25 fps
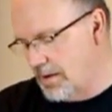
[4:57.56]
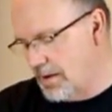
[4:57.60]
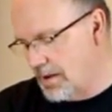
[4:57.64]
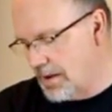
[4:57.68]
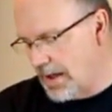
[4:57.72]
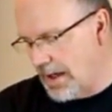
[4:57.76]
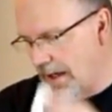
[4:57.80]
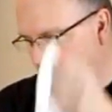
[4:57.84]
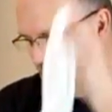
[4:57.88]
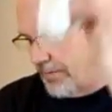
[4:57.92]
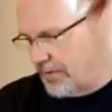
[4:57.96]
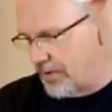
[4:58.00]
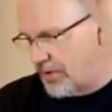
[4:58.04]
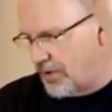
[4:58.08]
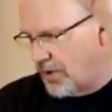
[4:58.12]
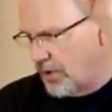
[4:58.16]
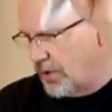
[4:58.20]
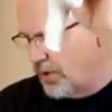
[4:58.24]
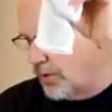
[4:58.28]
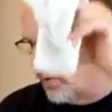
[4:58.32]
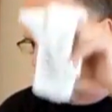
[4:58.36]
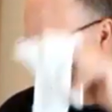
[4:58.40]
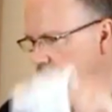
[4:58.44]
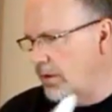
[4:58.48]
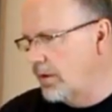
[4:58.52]
I have a
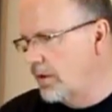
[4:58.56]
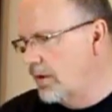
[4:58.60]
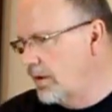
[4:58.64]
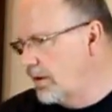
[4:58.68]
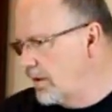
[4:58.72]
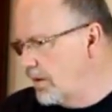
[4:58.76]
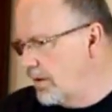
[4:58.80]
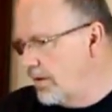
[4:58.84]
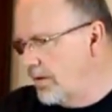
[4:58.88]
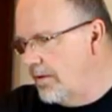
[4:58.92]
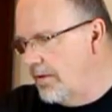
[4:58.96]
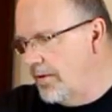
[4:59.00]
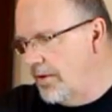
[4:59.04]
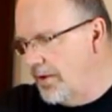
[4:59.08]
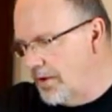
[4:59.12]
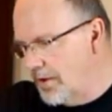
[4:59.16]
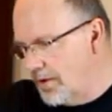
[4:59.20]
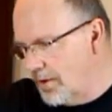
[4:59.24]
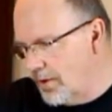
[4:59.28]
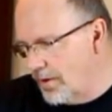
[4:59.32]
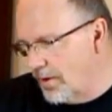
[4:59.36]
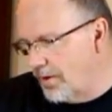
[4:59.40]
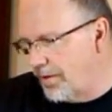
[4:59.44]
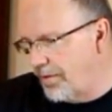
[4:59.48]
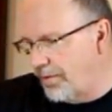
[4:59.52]
2, then you go
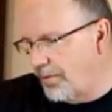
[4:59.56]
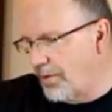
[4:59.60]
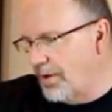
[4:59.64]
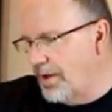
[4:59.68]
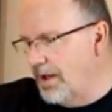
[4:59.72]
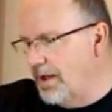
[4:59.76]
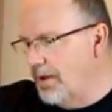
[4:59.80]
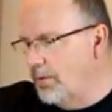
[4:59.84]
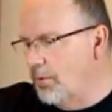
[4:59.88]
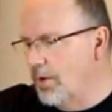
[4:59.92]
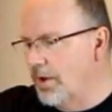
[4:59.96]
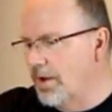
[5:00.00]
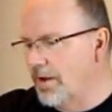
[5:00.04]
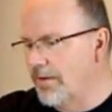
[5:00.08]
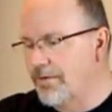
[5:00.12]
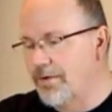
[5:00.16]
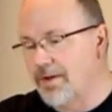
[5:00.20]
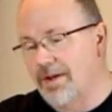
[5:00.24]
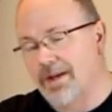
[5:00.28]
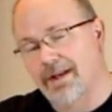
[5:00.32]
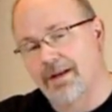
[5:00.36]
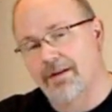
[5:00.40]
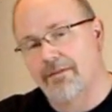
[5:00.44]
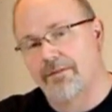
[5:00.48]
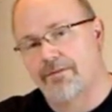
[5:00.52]
to 3. Well, if you
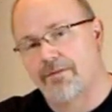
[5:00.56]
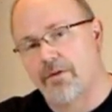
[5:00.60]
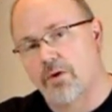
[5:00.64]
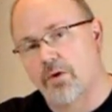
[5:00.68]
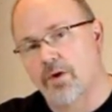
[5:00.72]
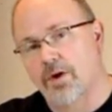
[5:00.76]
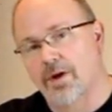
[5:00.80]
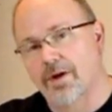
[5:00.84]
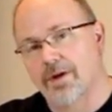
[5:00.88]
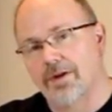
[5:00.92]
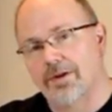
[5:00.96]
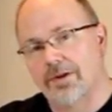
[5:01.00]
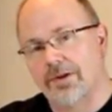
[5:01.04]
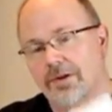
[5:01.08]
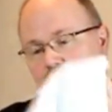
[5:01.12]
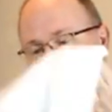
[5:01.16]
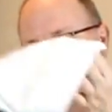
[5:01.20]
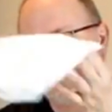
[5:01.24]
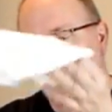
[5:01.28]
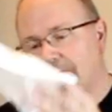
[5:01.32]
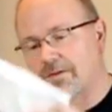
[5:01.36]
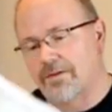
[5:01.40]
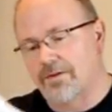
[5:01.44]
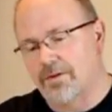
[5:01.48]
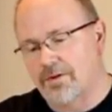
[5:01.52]
need a 4, you
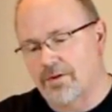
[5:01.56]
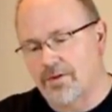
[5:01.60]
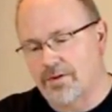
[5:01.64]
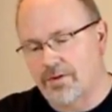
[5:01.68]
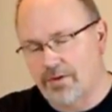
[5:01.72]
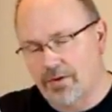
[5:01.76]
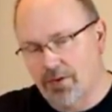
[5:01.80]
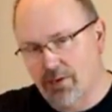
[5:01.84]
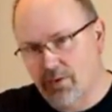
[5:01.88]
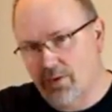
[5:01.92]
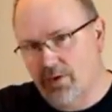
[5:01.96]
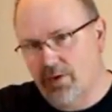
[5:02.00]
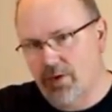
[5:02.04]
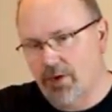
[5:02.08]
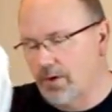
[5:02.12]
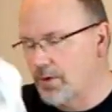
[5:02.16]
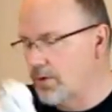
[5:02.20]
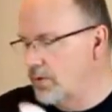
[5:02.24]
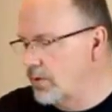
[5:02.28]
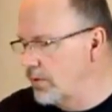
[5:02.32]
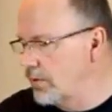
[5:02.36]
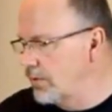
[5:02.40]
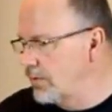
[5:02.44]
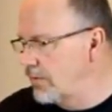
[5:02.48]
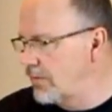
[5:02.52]
use 2
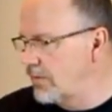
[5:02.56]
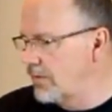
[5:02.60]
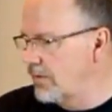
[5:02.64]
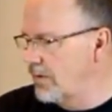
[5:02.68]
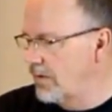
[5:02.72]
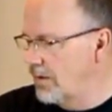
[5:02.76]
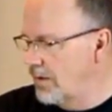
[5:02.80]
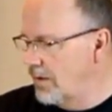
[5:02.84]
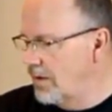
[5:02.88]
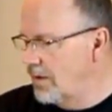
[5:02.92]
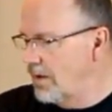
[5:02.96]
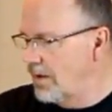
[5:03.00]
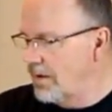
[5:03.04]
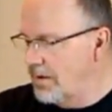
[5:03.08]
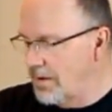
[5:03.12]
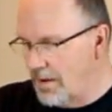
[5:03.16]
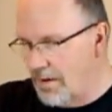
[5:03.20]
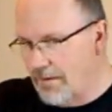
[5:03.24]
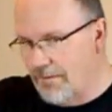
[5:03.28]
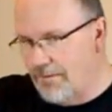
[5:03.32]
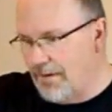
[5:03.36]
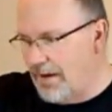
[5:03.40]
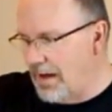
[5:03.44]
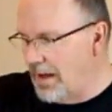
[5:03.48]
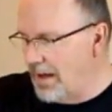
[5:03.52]
2s, then a
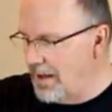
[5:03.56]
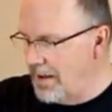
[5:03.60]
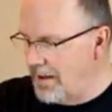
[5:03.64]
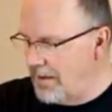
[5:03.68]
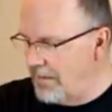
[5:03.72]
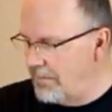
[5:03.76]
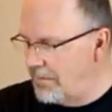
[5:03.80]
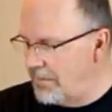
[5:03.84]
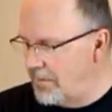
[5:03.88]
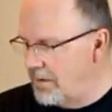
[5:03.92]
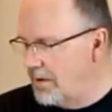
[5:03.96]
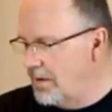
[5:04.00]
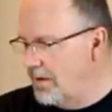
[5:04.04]
5,